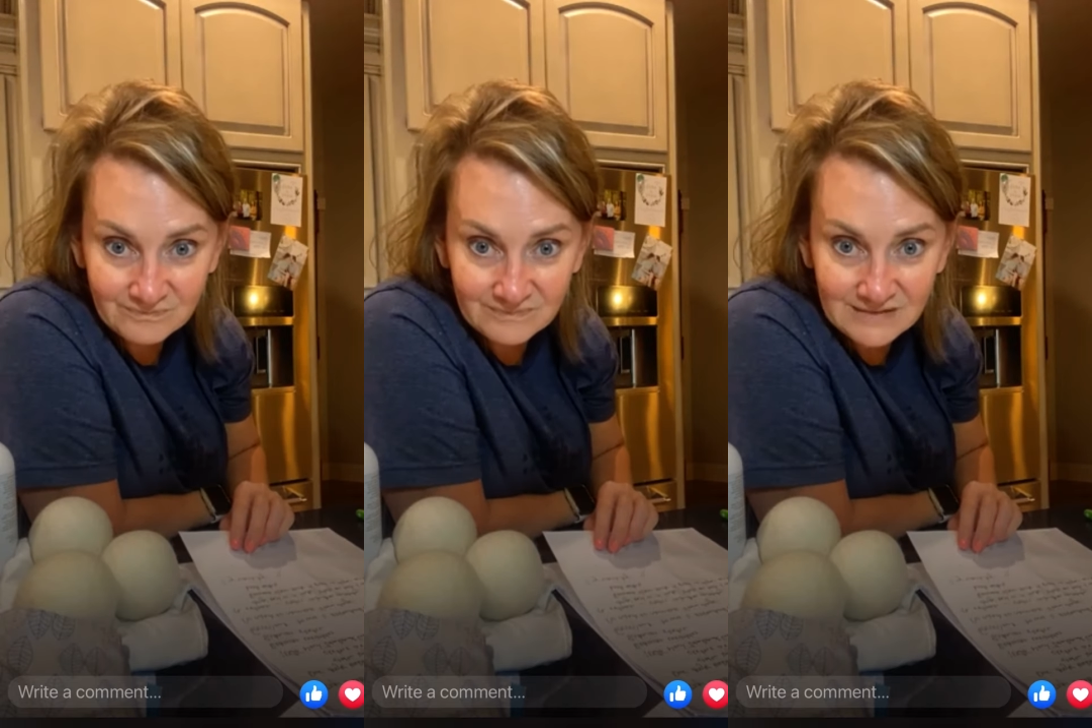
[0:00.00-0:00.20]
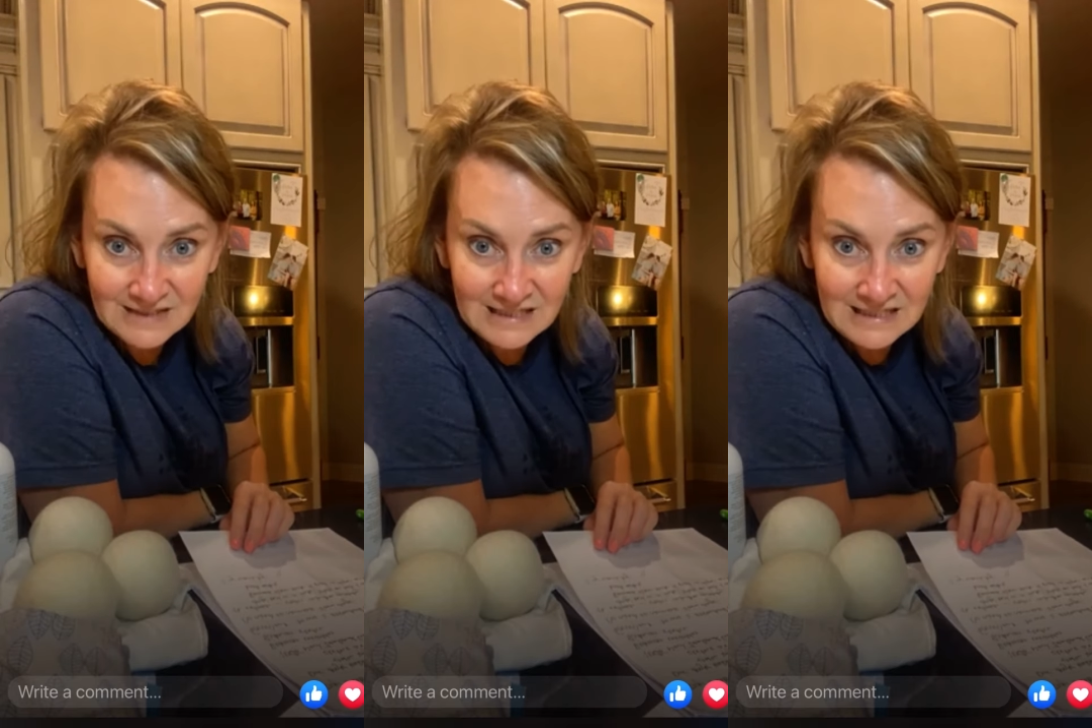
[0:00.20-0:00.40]

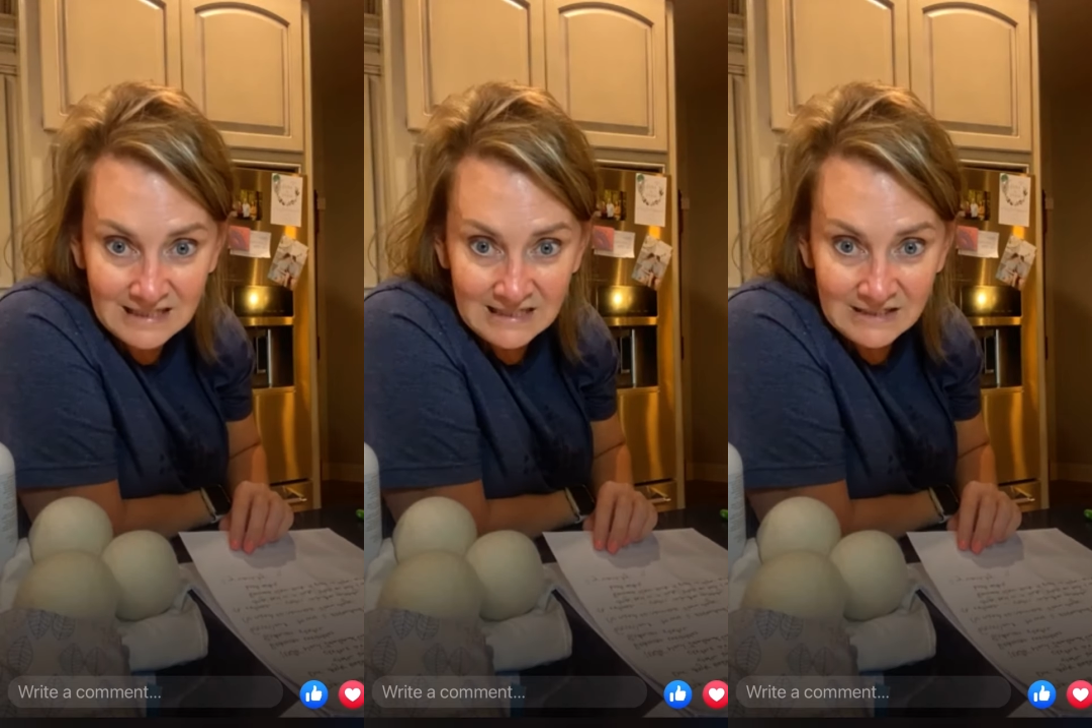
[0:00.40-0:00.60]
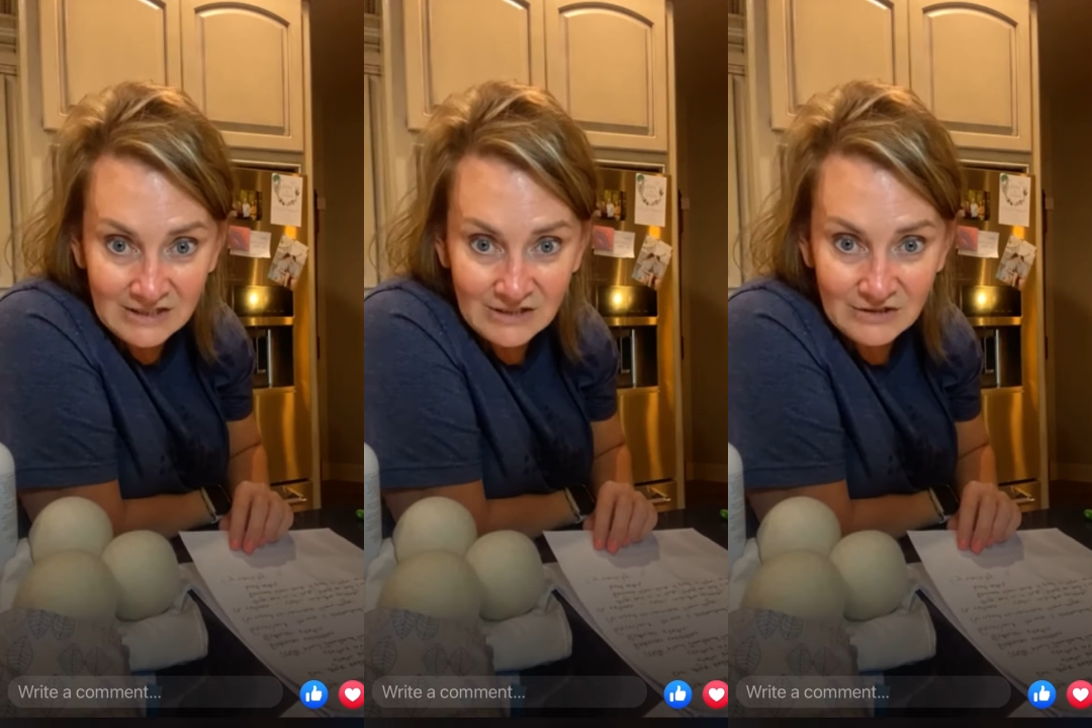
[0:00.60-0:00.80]
how
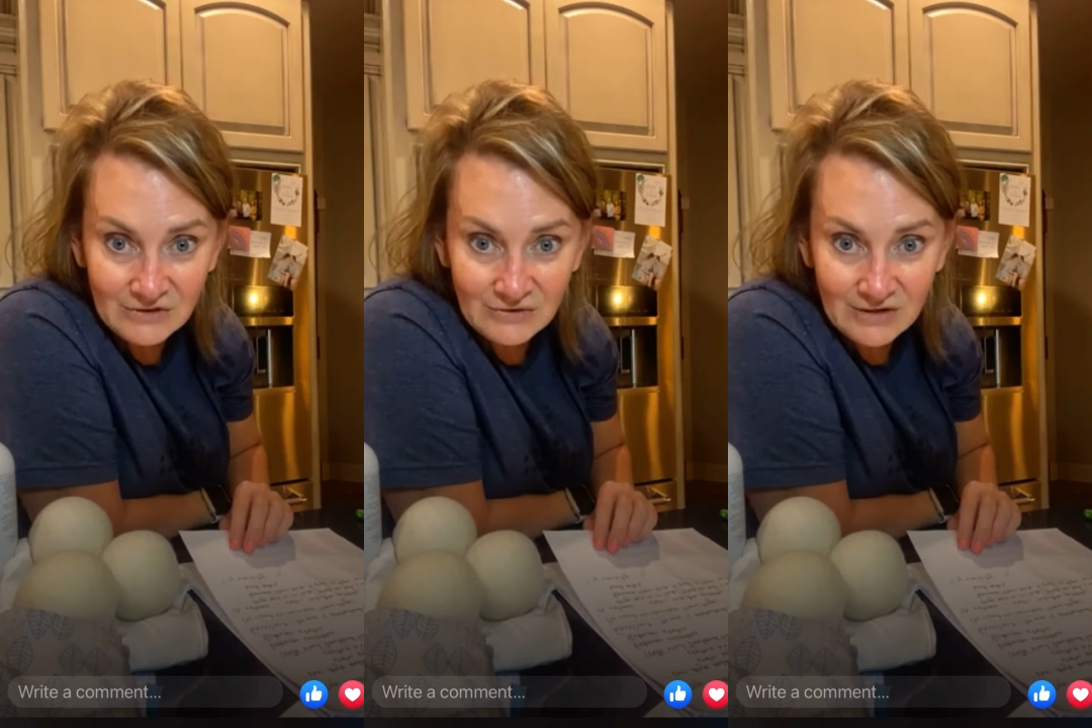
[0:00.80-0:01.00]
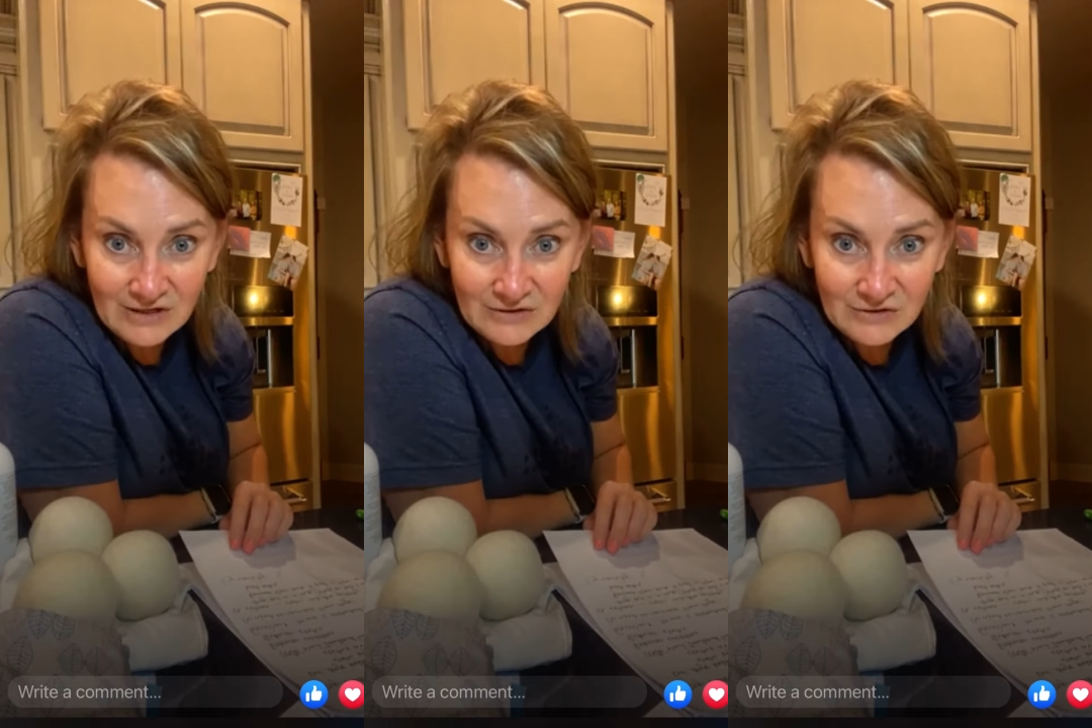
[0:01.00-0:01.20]

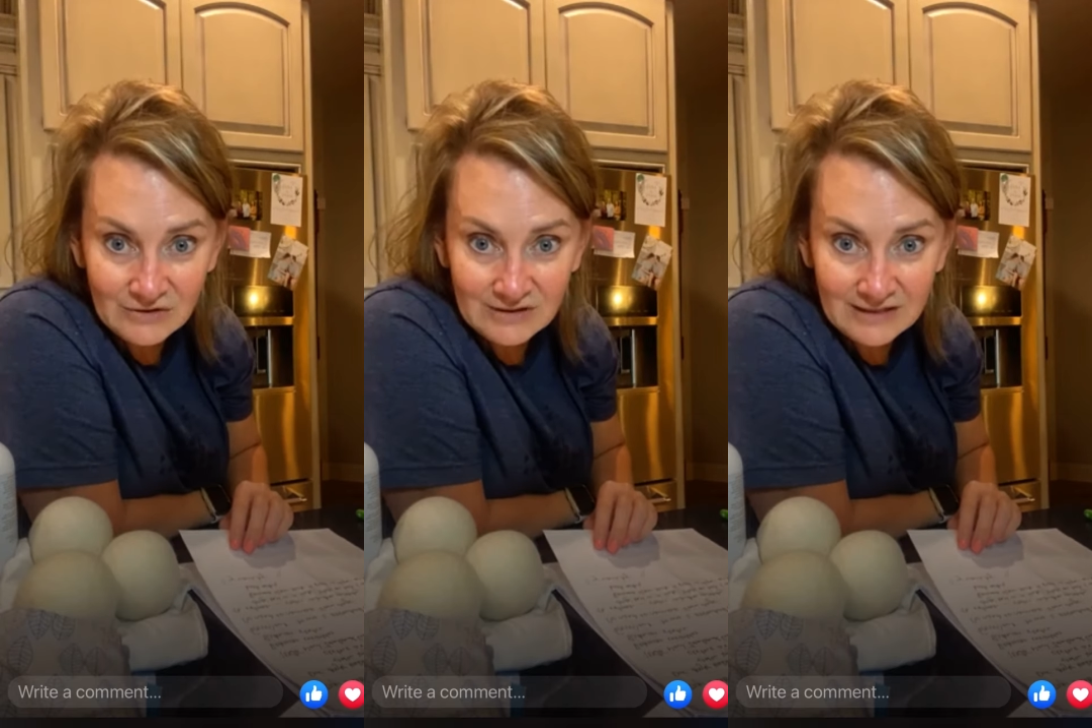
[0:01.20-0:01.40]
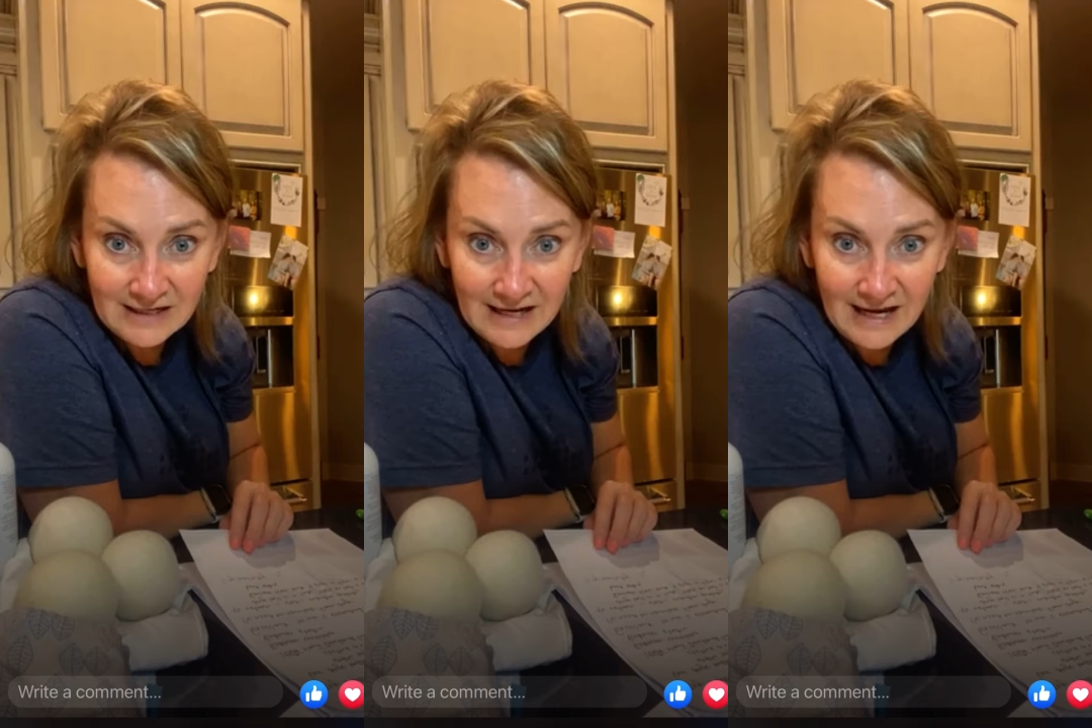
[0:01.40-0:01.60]
do the
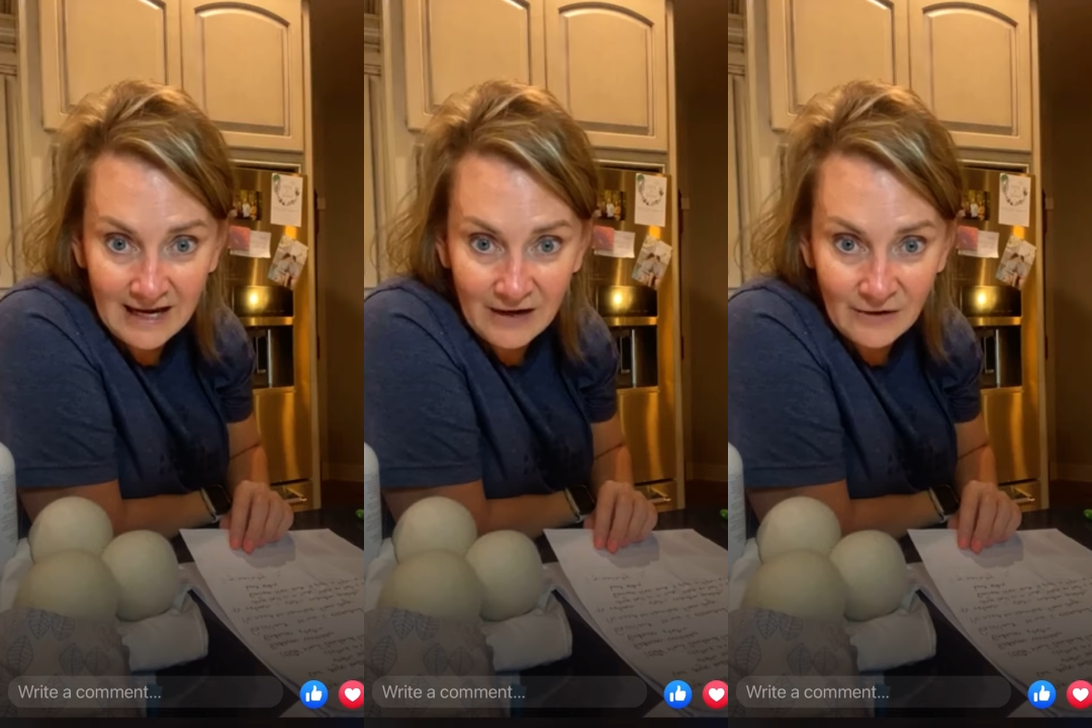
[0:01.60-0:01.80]
dryer